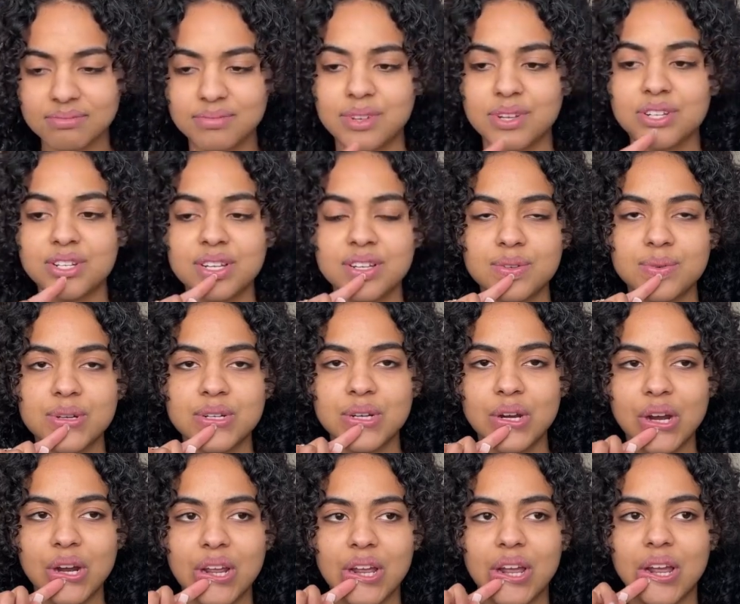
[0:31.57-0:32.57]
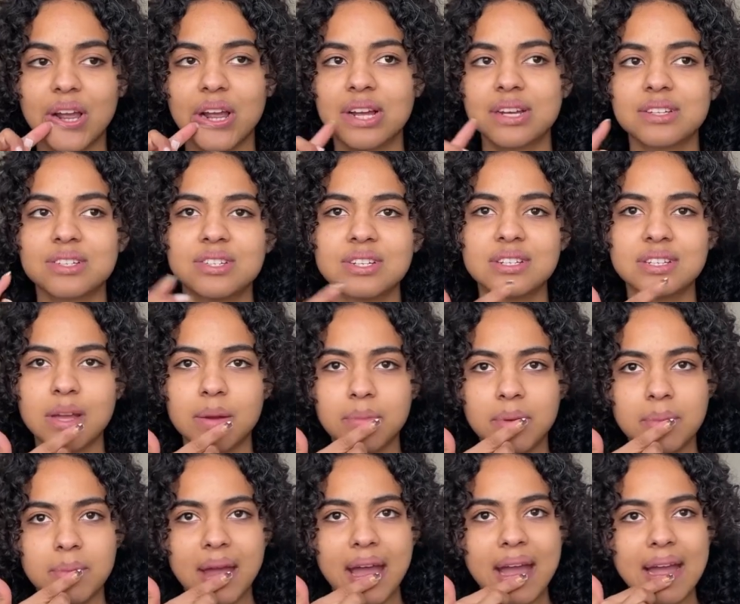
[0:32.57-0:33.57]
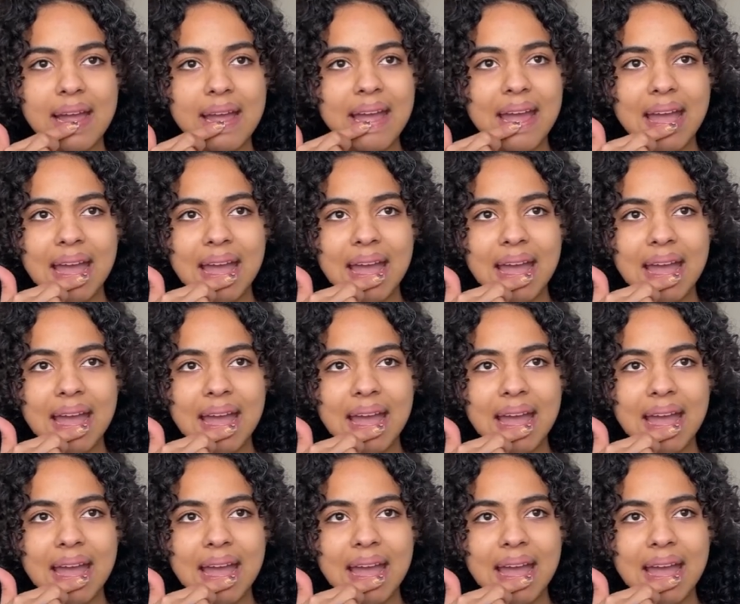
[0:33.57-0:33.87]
she's returning. She's coming back.